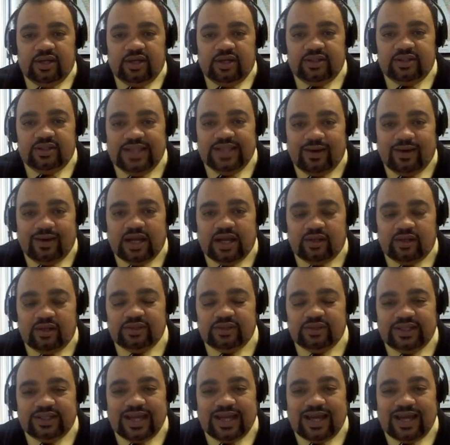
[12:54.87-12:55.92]
Now I
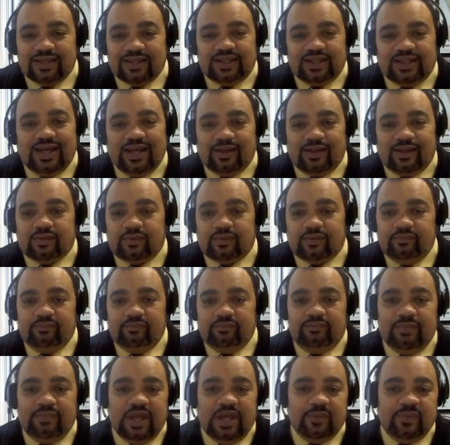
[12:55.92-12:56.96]
only got like
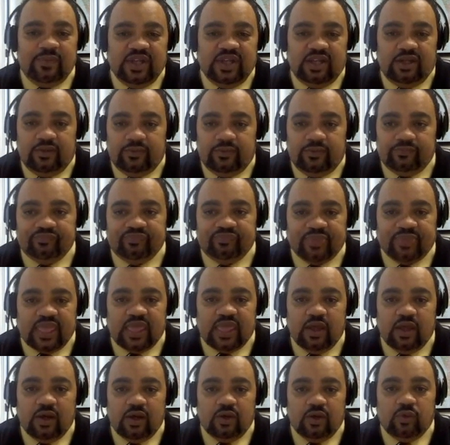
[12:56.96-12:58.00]
maybe
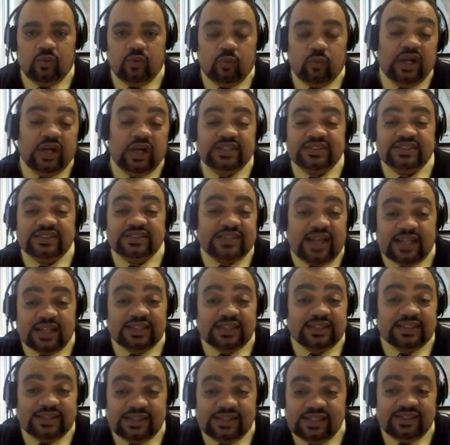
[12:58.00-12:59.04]
one
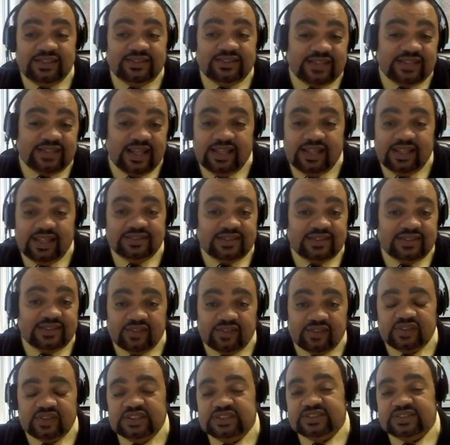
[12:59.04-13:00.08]
solid lead that he's
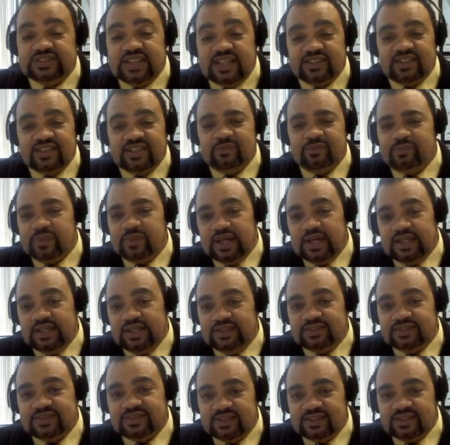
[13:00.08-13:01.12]
definitely selling, but
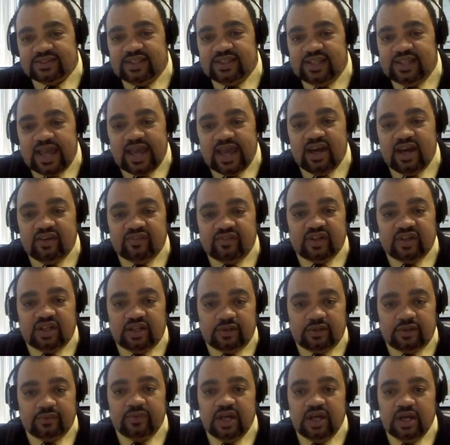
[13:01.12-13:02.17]
he says he have
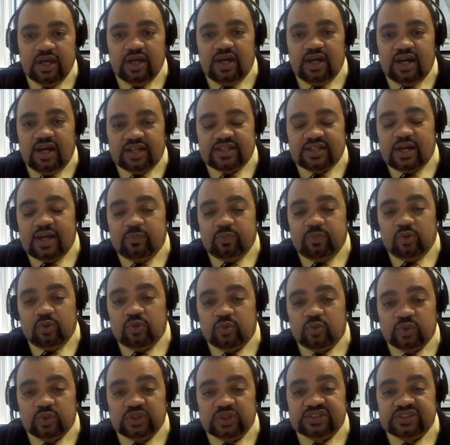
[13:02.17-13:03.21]
a couple
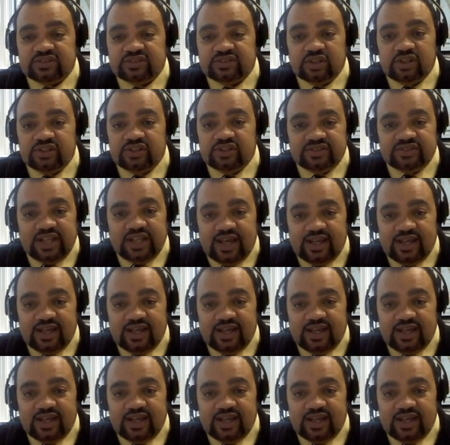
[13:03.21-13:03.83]
of realtors